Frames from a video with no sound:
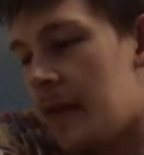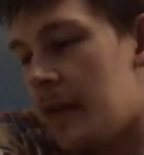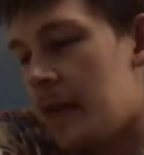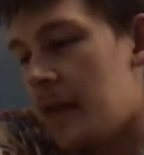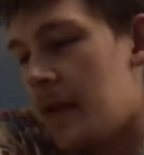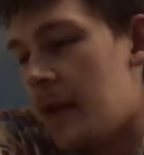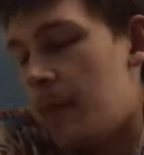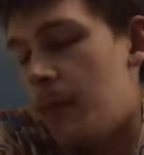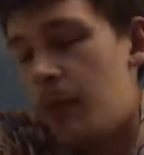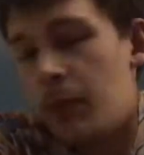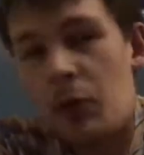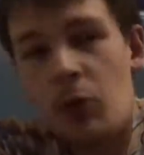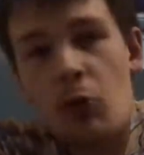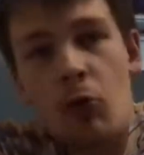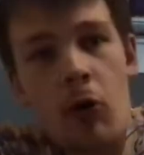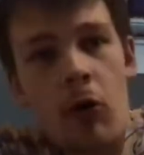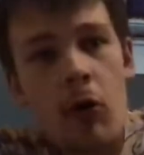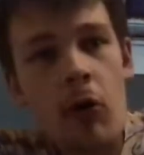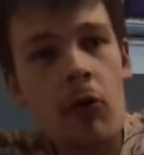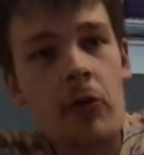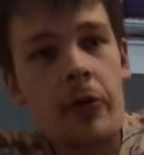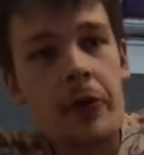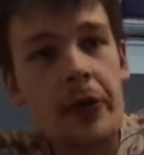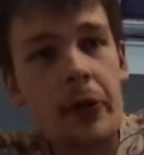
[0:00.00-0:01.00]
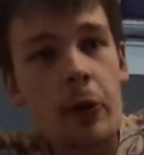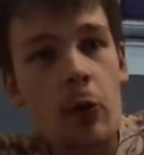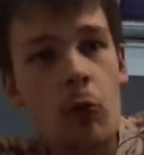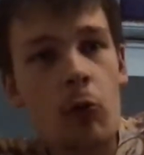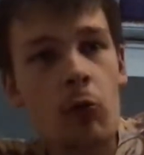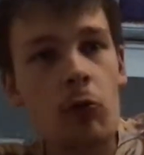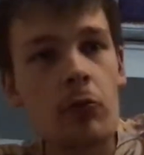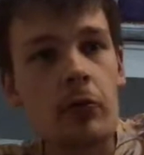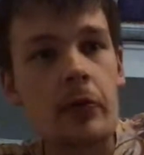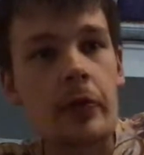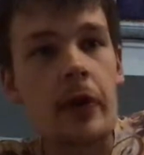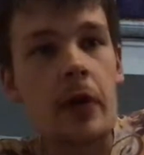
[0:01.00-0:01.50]
they blow hot and
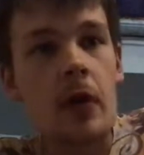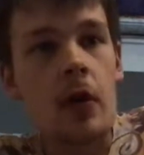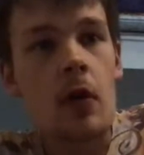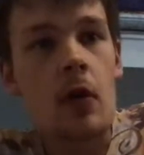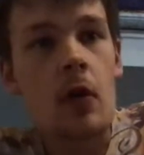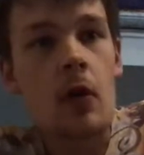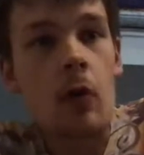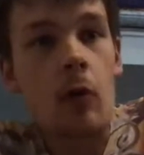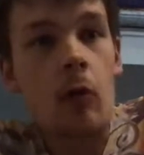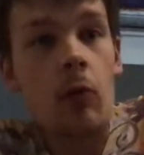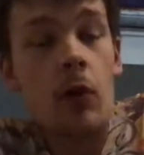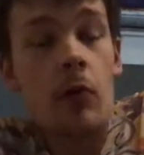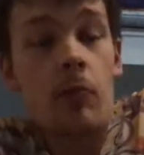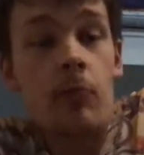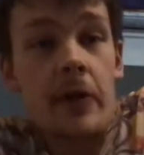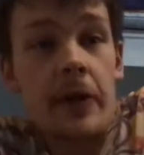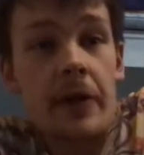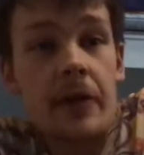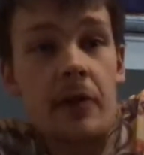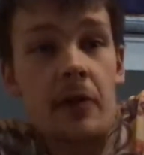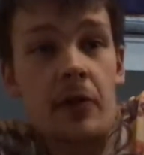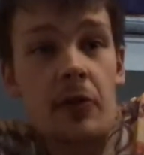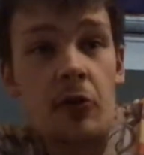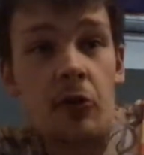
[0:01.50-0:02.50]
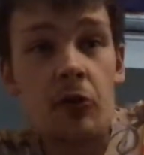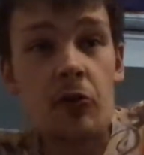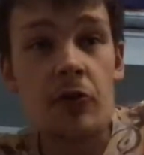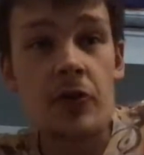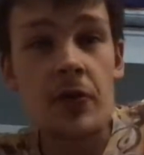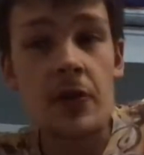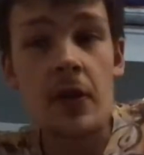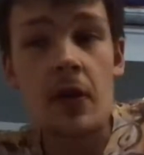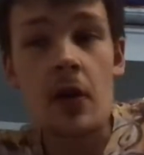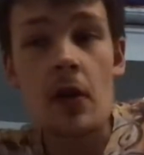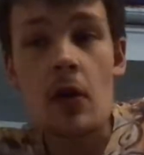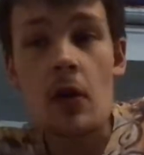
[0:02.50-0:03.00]
cold. 1 week they're
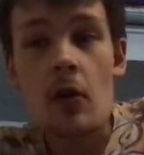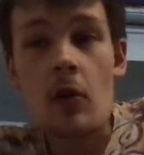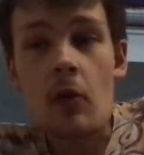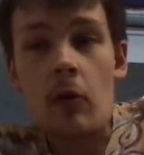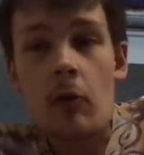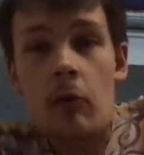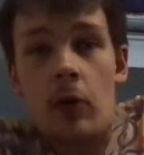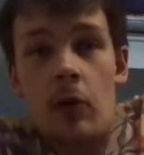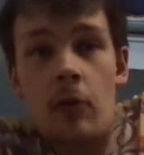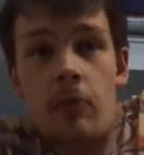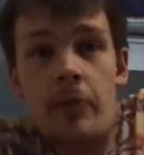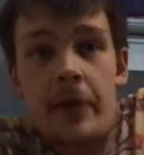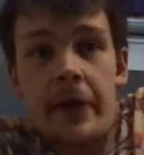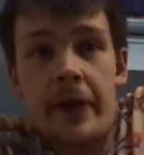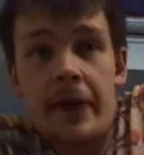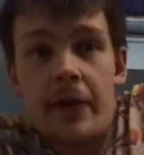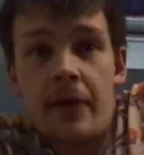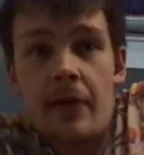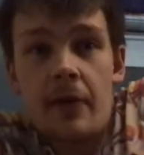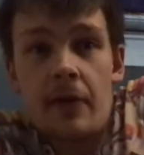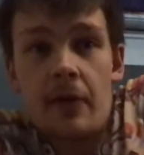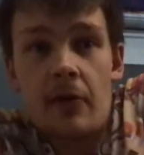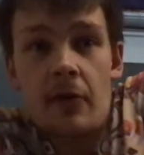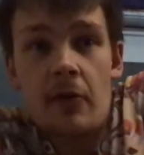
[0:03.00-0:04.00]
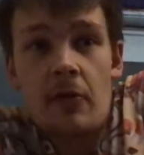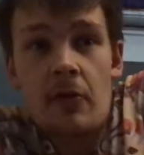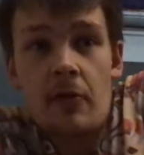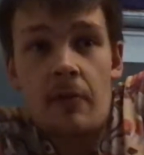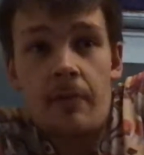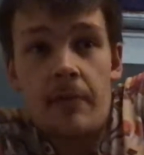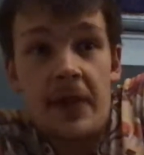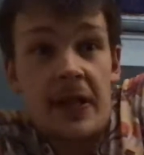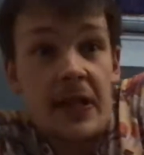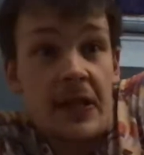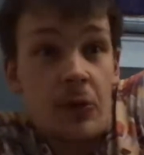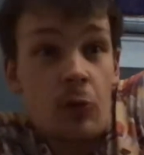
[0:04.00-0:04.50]
good, 1 week they're
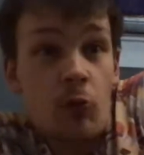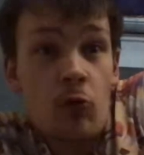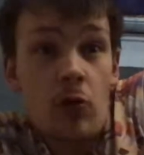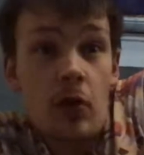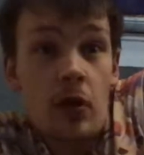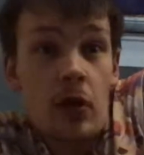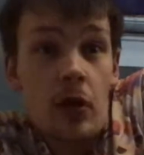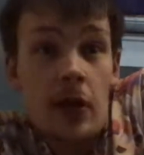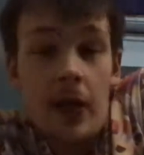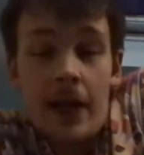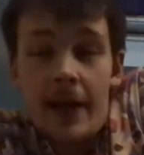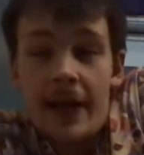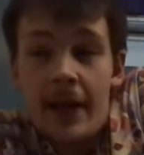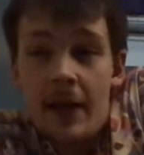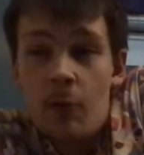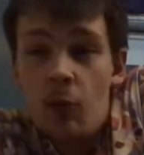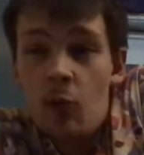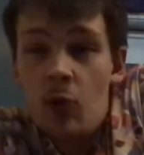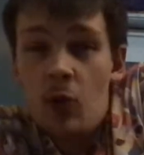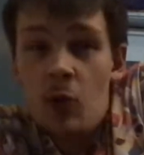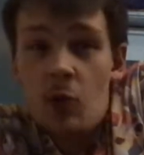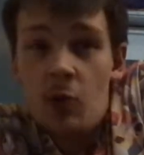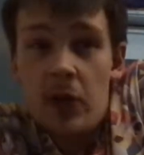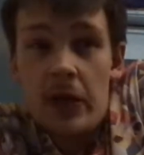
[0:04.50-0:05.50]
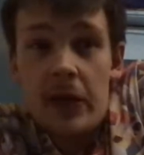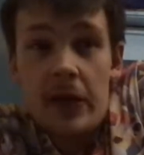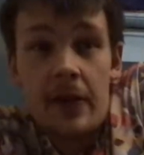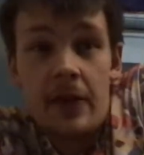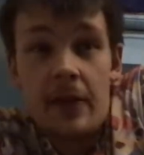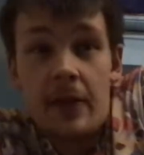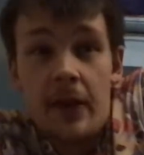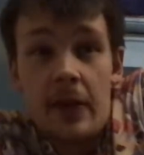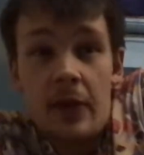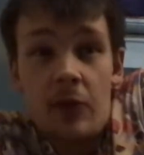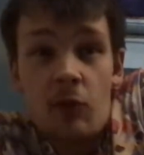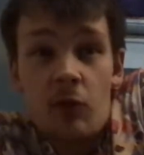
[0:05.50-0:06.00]
mediocre, and then 1 week
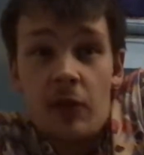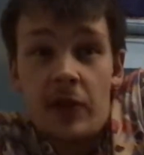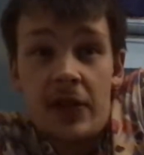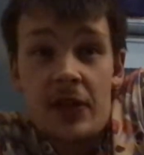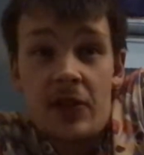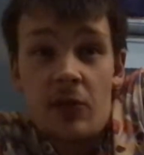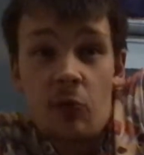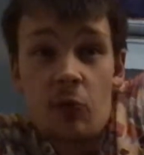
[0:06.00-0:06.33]
they don't